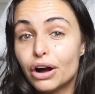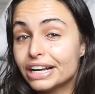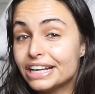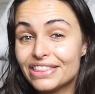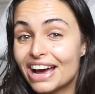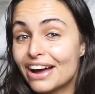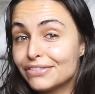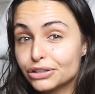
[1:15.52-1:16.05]
I
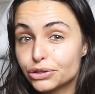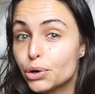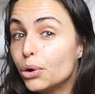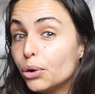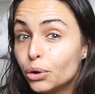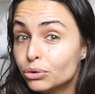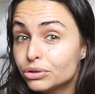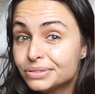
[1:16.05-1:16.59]
either have it
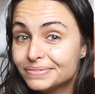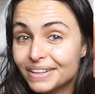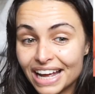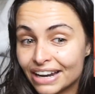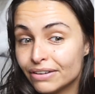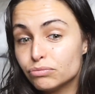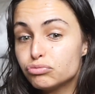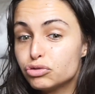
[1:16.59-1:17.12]
curled
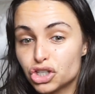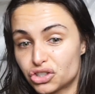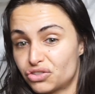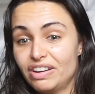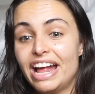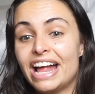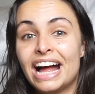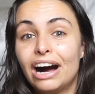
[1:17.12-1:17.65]
and just
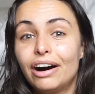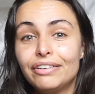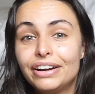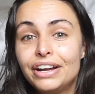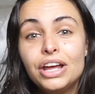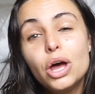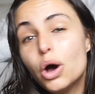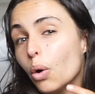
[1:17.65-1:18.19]
out,
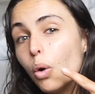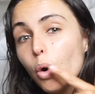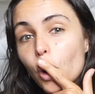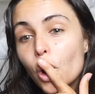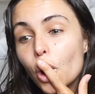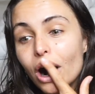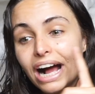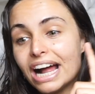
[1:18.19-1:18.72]

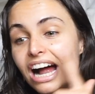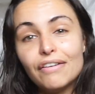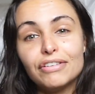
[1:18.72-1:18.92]
or I have